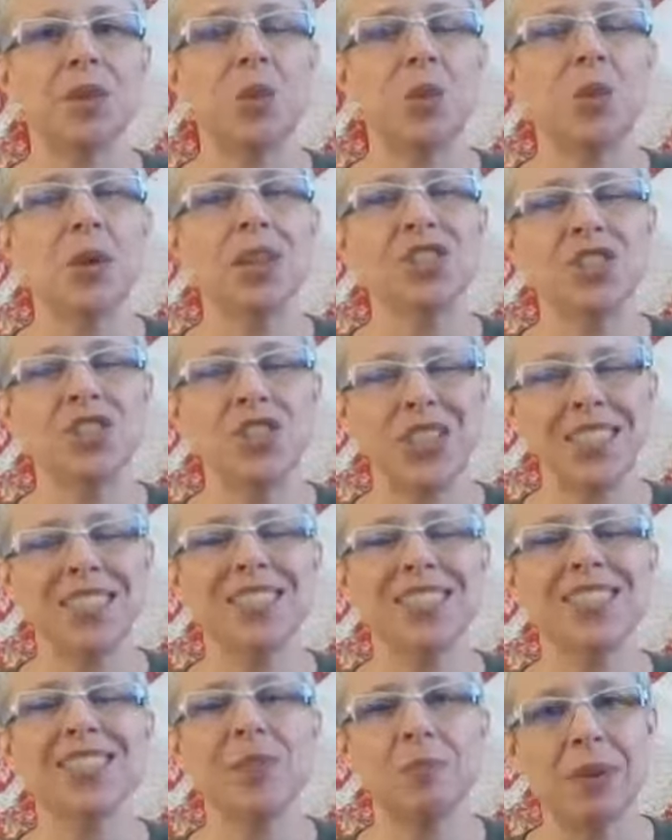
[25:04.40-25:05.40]
Well,
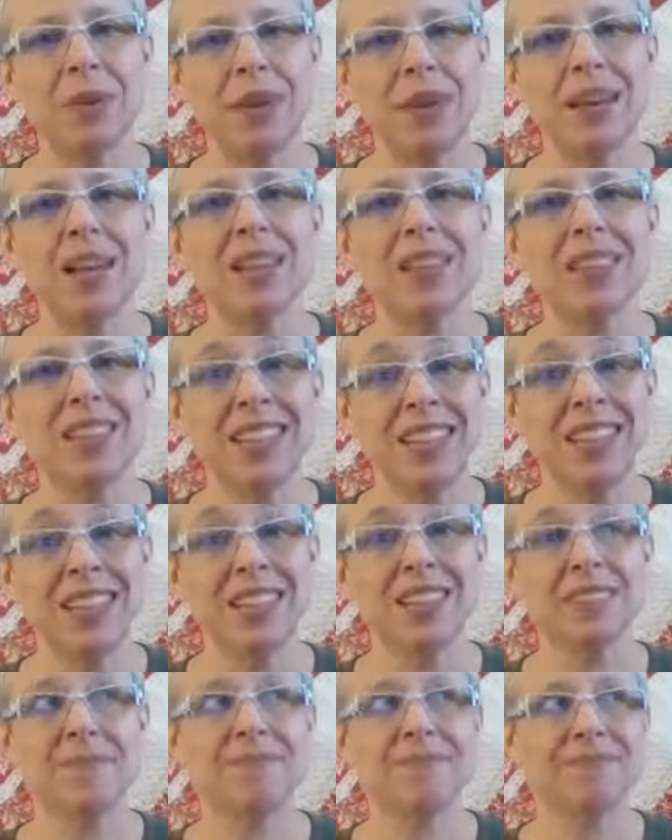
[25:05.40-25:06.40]
Jesus had been
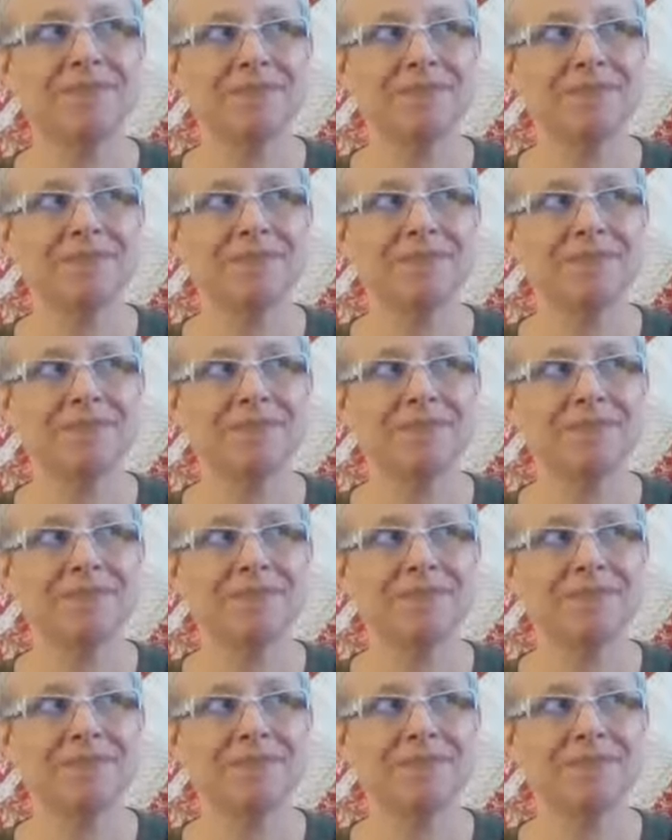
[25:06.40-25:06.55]
outspoken